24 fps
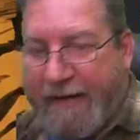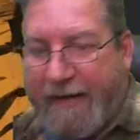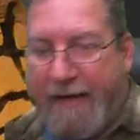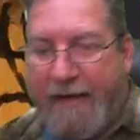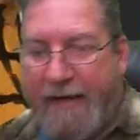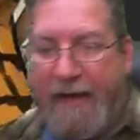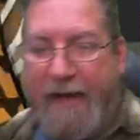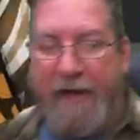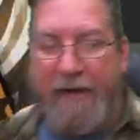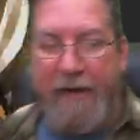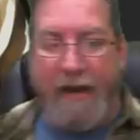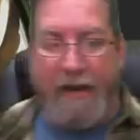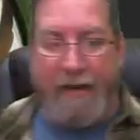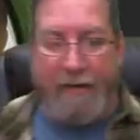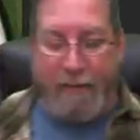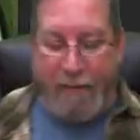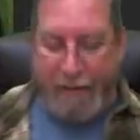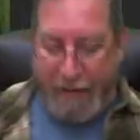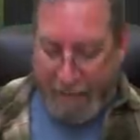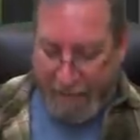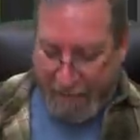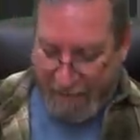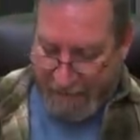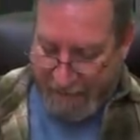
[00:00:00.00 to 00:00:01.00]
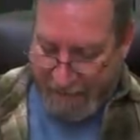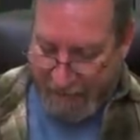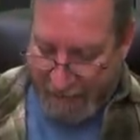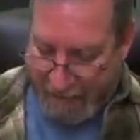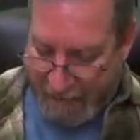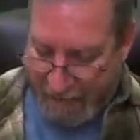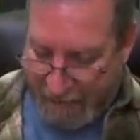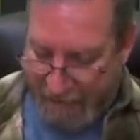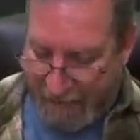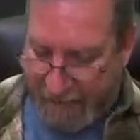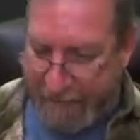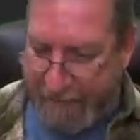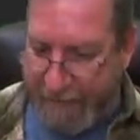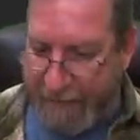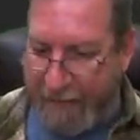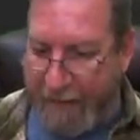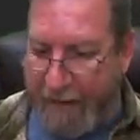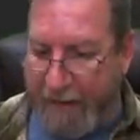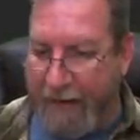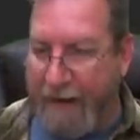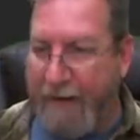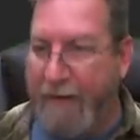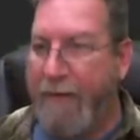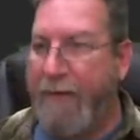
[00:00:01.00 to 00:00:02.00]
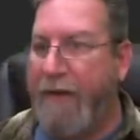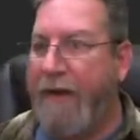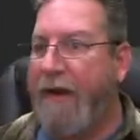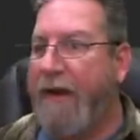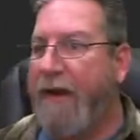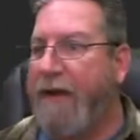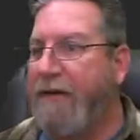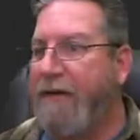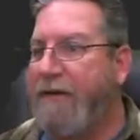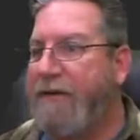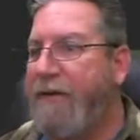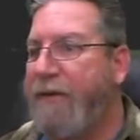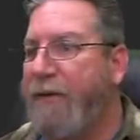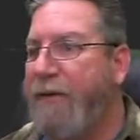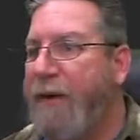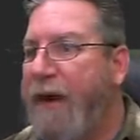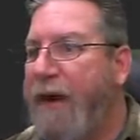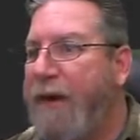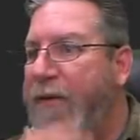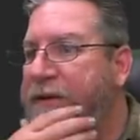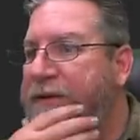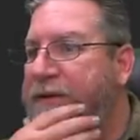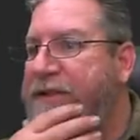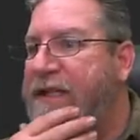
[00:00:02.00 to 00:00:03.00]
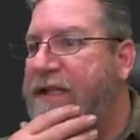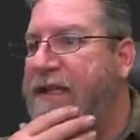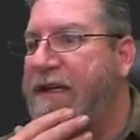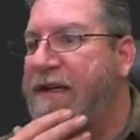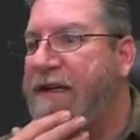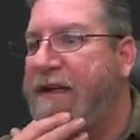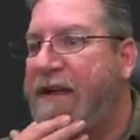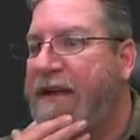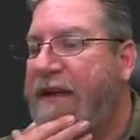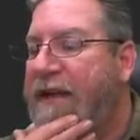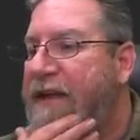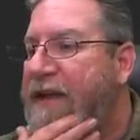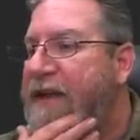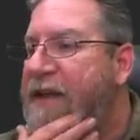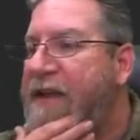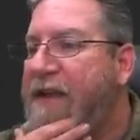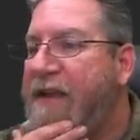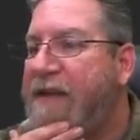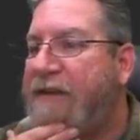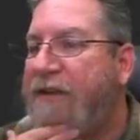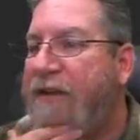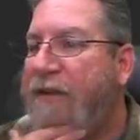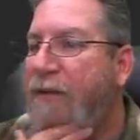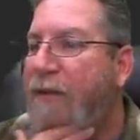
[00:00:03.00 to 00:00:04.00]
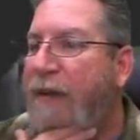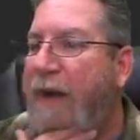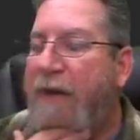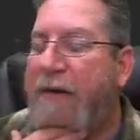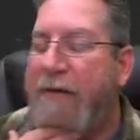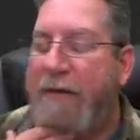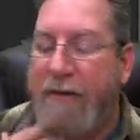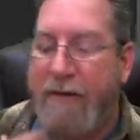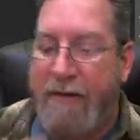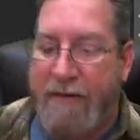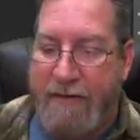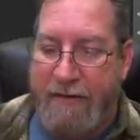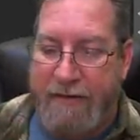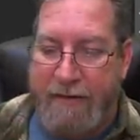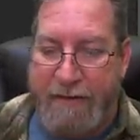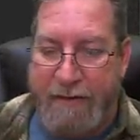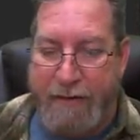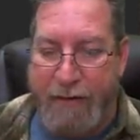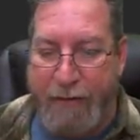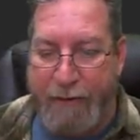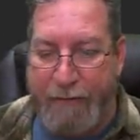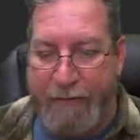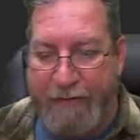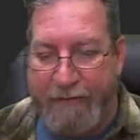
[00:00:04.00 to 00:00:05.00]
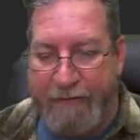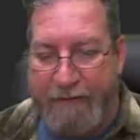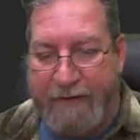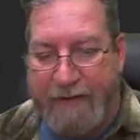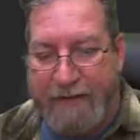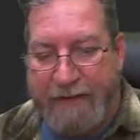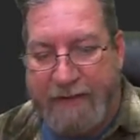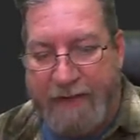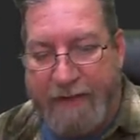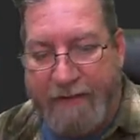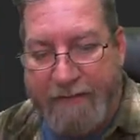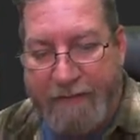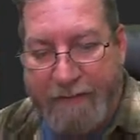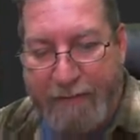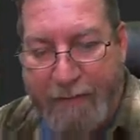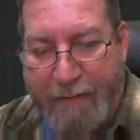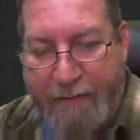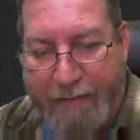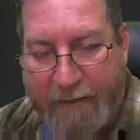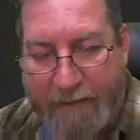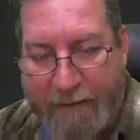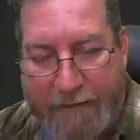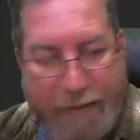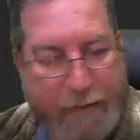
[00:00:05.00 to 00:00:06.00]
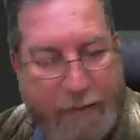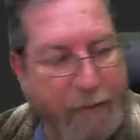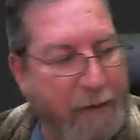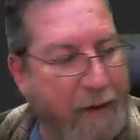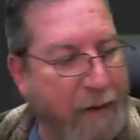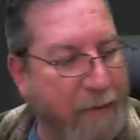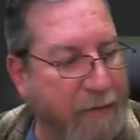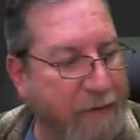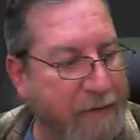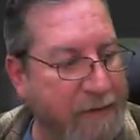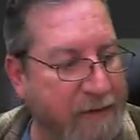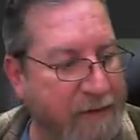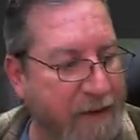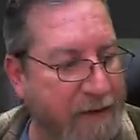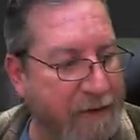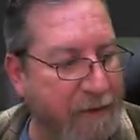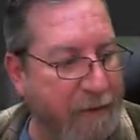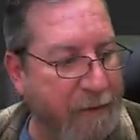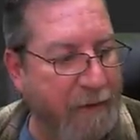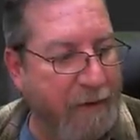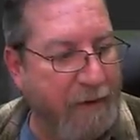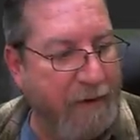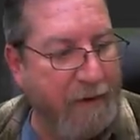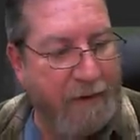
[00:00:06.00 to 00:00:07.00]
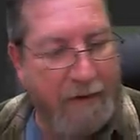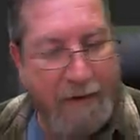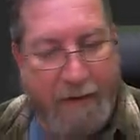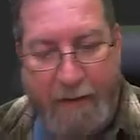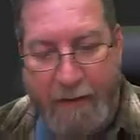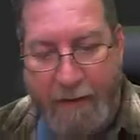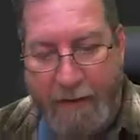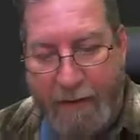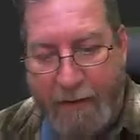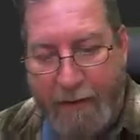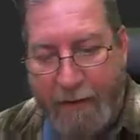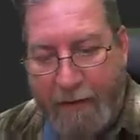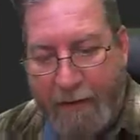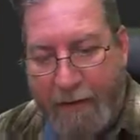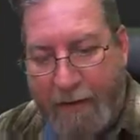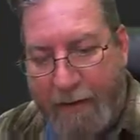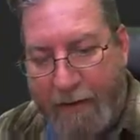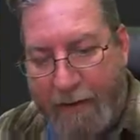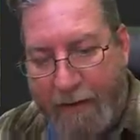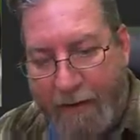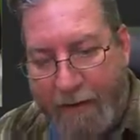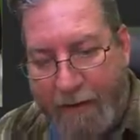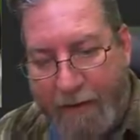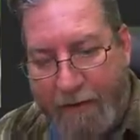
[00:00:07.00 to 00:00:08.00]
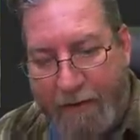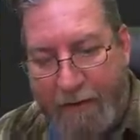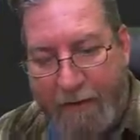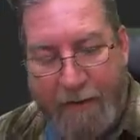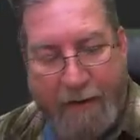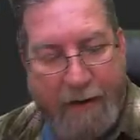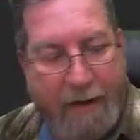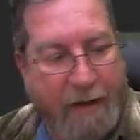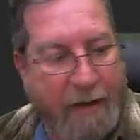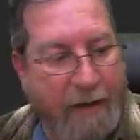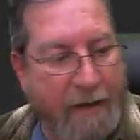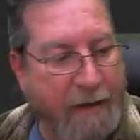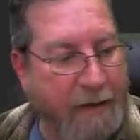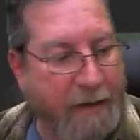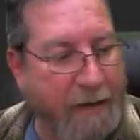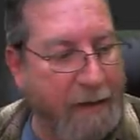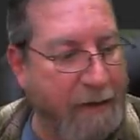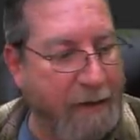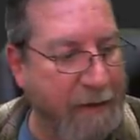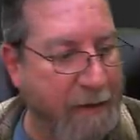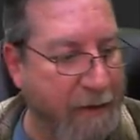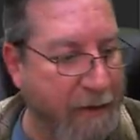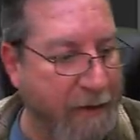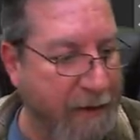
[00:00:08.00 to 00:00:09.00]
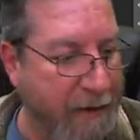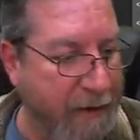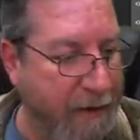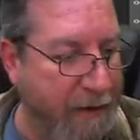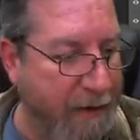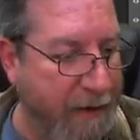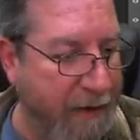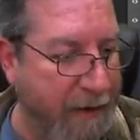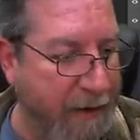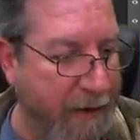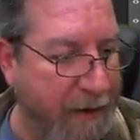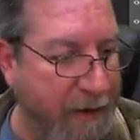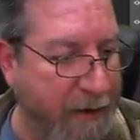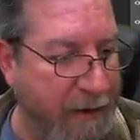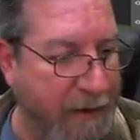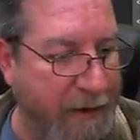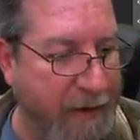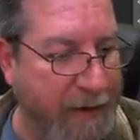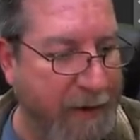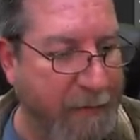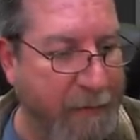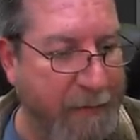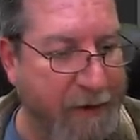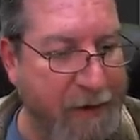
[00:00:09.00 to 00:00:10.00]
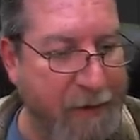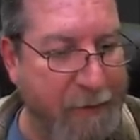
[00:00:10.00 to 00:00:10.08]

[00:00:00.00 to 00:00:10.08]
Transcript: All right. Well, I'm going to call it uh, we are two hours in. Two hour. It's two fifty seven. We are two hours into our our uh, our image